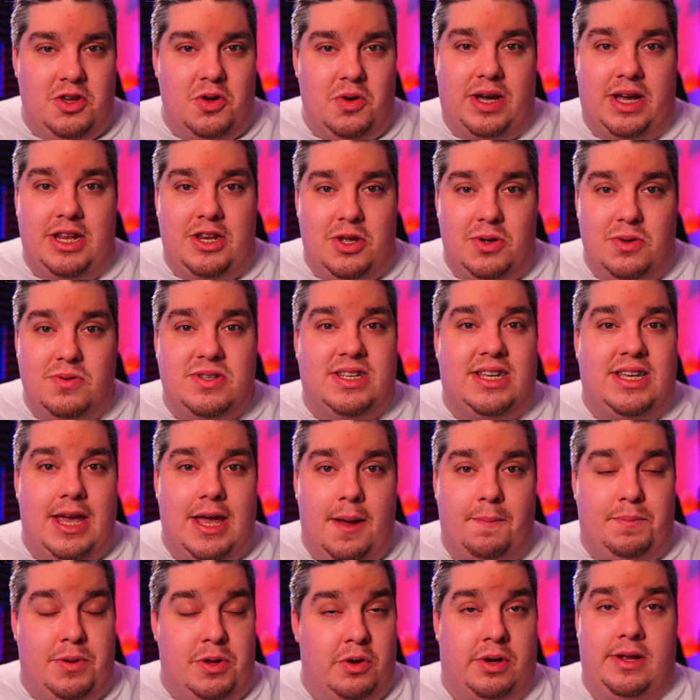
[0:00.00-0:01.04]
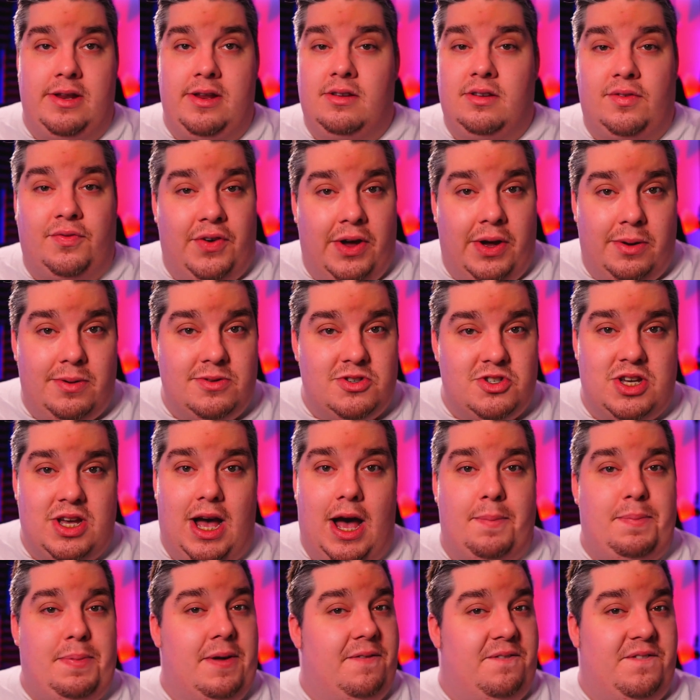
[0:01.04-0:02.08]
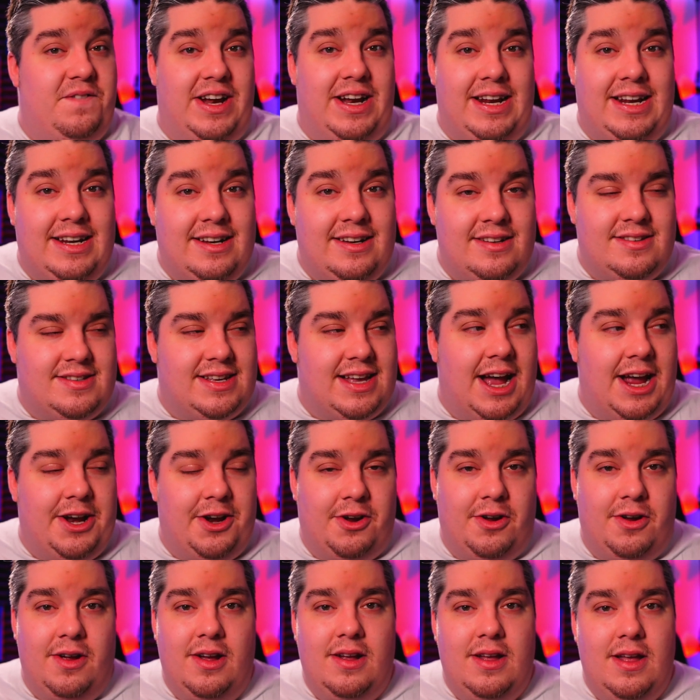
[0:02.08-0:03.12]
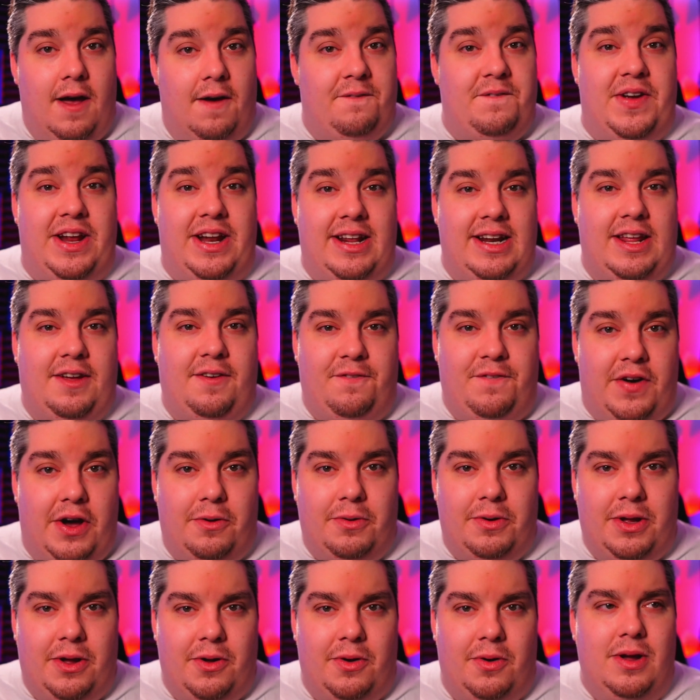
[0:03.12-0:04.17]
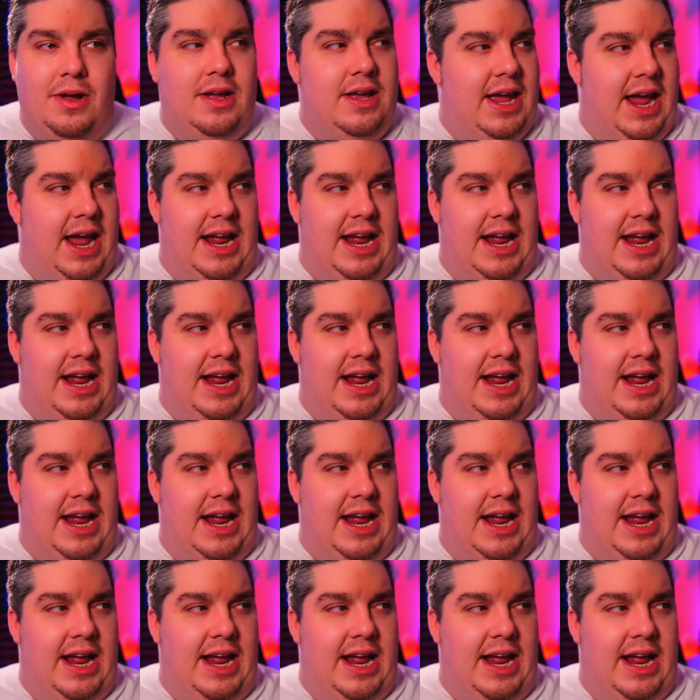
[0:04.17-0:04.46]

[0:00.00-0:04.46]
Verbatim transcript: you can use Gimp, you can use Photoshop, Affinity Designer, Affinity Photo,